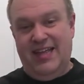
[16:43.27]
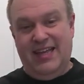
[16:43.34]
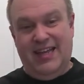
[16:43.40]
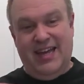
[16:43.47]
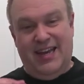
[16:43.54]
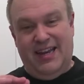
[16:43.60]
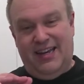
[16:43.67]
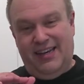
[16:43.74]

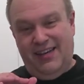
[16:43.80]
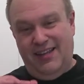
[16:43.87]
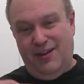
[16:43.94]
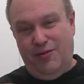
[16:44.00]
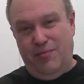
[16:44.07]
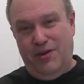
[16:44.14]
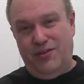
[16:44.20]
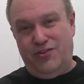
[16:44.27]
got a
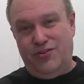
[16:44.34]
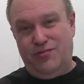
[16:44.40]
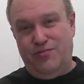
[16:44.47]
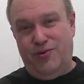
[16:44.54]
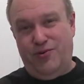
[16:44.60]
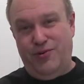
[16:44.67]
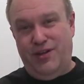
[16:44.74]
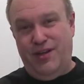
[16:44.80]
little bit of
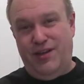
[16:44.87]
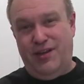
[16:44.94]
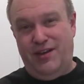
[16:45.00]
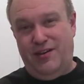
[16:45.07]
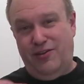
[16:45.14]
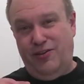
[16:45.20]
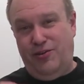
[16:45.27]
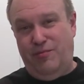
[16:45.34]
smoke in
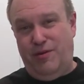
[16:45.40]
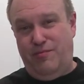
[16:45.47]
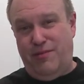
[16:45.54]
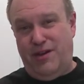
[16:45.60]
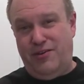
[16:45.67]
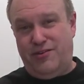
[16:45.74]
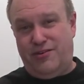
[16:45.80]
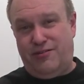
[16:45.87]
it, a little bit of
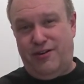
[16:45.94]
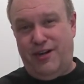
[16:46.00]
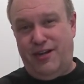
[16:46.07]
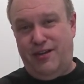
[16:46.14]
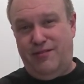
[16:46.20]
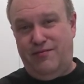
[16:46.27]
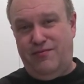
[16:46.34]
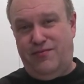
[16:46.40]

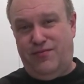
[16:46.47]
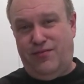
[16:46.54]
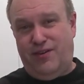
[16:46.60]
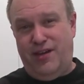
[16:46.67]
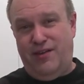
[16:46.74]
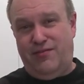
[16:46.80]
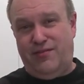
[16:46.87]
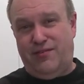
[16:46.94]
Mediterranean
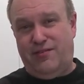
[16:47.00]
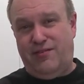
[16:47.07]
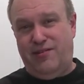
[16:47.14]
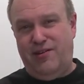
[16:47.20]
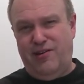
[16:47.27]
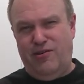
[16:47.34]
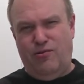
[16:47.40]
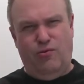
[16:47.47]

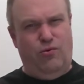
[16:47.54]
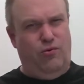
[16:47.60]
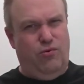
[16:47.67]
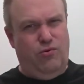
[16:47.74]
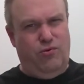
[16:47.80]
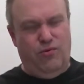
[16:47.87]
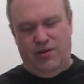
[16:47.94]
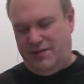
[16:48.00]
flavor.
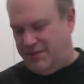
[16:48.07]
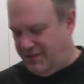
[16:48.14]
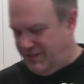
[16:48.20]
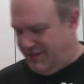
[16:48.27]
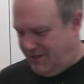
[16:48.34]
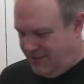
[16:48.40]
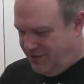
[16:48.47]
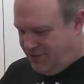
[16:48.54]

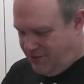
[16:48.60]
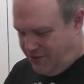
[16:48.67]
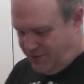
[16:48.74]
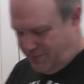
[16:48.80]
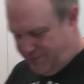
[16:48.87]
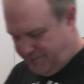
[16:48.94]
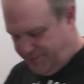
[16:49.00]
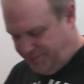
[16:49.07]
So,
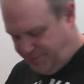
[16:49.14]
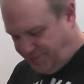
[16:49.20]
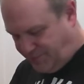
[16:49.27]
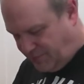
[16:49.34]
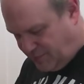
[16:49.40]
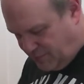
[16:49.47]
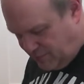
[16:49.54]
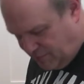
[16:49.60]

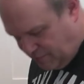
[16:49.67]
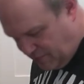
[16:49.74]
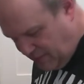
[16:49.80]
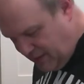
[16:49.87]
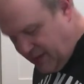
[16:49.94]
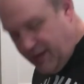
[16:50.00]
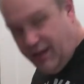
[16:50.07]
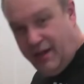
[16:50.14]

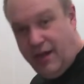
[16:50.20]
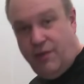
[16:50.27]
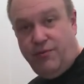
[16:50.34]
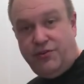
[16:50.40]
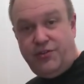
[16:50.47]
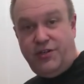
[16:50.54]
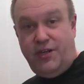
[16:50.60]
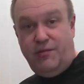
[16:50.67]
and
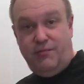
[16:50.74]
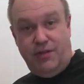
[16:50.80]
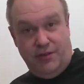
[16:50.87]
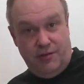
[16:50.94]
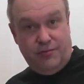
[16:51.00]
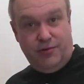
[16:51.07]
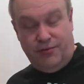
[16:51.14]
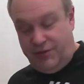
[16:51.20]
once again, be
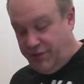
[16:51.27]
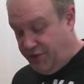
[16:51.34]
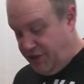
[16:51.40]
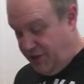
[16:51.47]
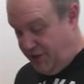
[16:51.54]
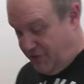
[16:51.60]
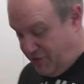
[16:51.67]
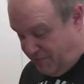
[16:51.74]
liberal with the
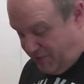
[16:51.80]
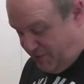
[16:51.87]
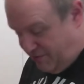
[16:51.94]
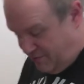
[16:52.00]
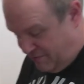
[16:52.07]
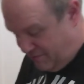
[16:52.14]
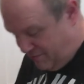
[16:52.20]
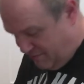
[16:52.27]
cheese.
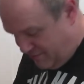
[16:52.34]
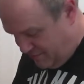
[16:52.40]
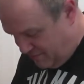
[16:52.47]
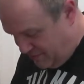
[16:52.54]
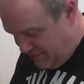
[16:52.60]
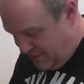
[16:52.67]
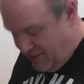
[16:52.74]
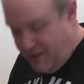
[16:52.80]

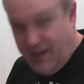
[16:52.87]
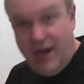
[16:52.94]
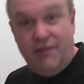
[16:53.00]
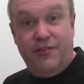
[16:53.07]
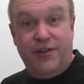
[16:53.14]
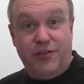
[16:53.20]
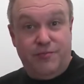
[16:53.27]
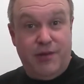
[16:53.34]

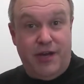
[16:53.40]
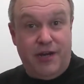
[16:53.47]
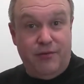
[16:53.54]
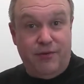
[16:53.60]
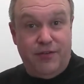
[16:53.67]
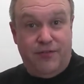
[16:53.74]
Everything's better with